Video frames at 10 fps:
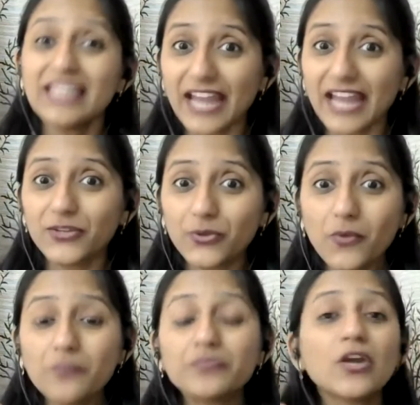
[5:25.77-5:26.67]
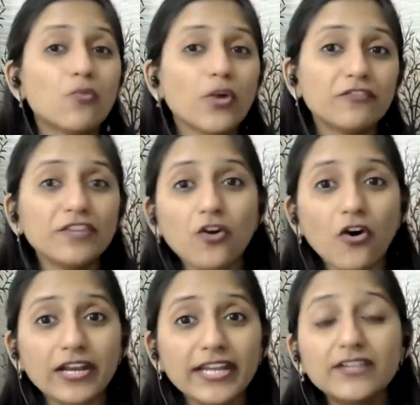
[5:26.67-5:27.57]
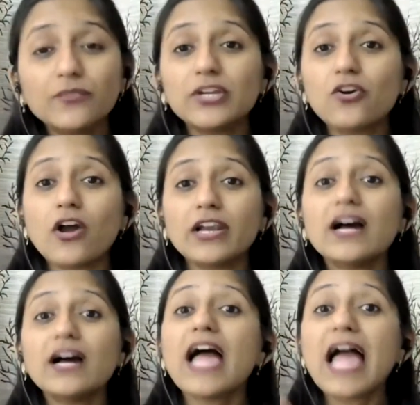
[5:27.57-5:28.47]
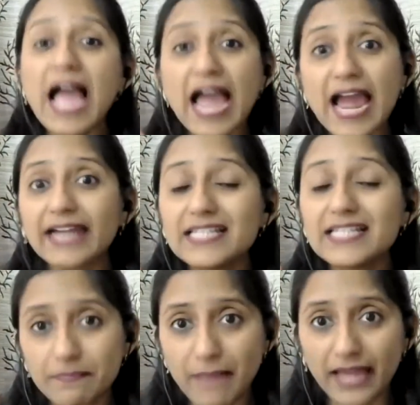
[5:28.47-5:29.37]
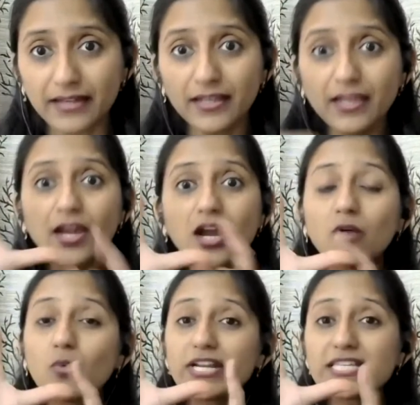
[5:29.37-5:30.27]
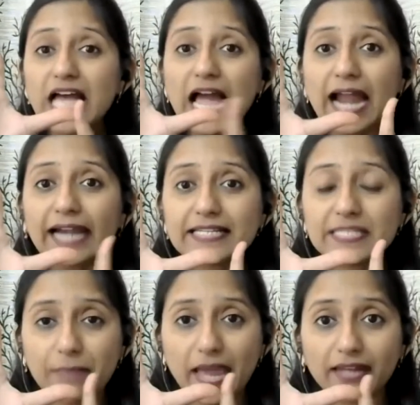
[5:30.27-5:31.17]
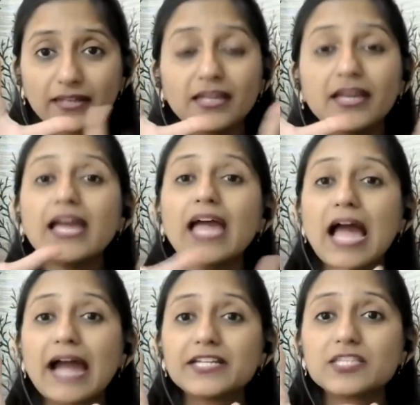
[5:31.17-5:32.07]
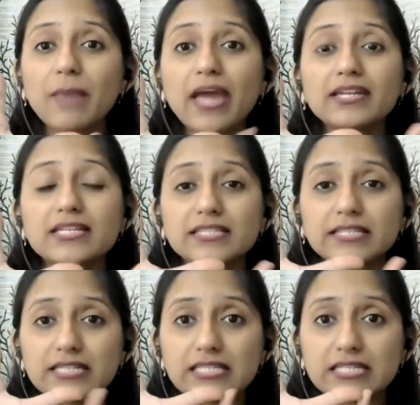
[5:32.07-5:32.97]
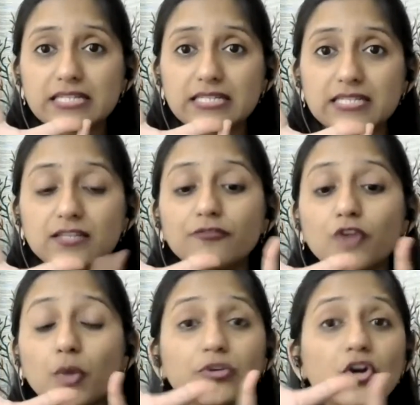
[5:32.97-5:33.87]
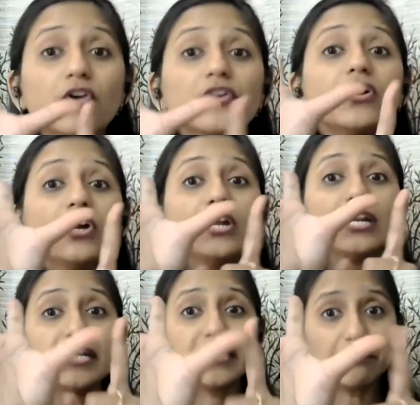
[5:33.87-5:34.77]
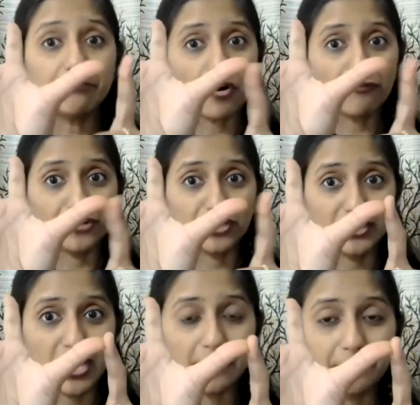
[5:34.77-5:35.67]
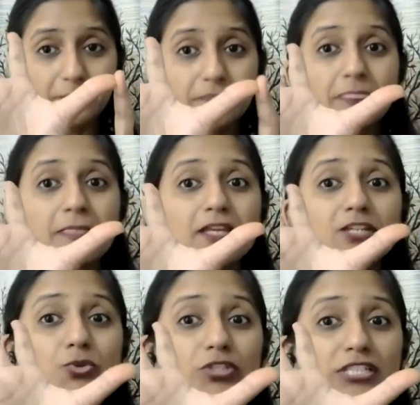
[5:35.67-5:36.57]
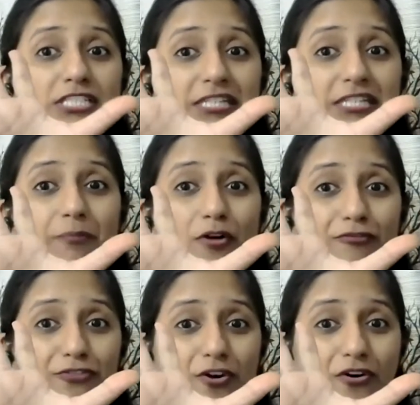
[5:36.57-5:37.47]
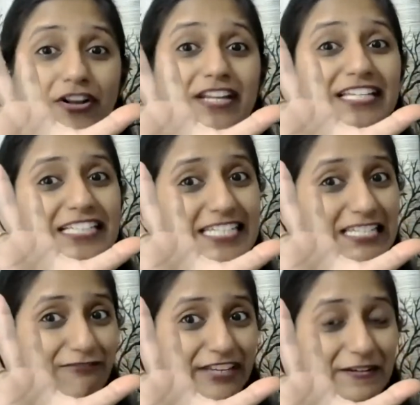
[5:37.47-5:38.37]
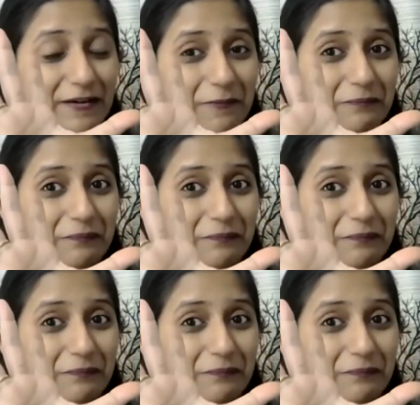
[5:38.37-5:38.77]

And you know what we call it? We call a hand span. What is a hand span? Hand span is the distance from your tip of your thumb to the tip of your little finger.